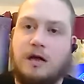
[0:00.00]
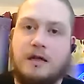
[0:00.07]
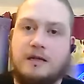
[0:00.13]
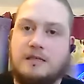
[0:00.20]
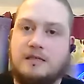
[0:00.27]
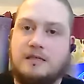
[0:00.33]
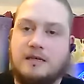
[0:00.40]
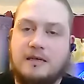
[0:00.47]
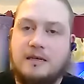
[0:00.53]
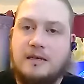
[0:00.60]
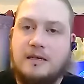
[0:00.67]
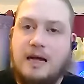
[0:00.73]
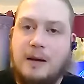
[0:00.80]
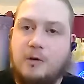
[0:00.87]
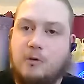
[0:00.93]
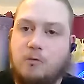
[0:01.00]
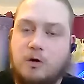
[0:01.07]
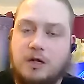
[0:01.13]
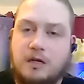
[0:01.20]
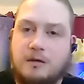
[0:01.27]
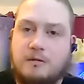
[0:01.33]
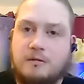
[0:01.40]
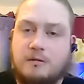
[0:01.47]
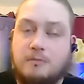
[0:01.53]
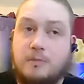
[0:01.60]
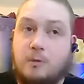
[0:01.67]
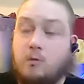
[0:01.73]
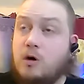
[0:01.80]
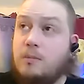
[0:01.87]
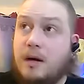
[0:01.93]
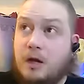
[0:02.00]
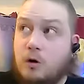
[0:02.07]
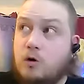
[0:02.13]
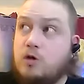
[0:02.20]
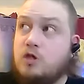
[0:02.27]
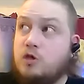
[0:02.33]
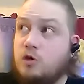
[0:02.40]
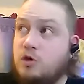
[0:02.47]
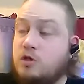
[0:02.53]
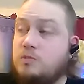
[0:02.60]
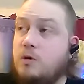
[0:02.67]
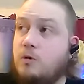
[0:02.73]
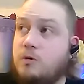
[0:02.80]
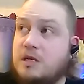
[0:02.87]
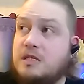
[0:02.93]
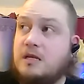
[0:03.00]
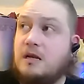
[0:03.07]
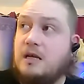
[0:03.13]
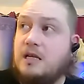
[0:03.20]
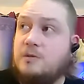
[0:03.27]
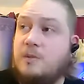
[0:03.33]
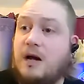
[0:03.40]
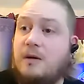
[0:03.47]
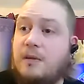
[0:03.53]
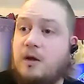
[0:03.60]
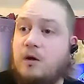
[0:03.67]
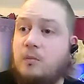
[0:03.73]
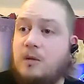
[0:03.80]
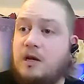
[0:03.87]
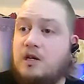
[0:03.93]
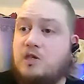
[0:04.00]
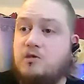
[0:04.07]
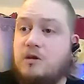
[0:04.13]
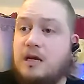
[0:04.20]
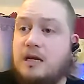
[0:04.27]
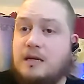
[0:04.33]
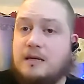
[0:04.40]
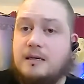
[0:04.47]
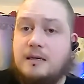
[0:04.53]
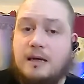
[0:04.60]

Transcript: And I've been running been running my own shows more recently as part of my own ministry,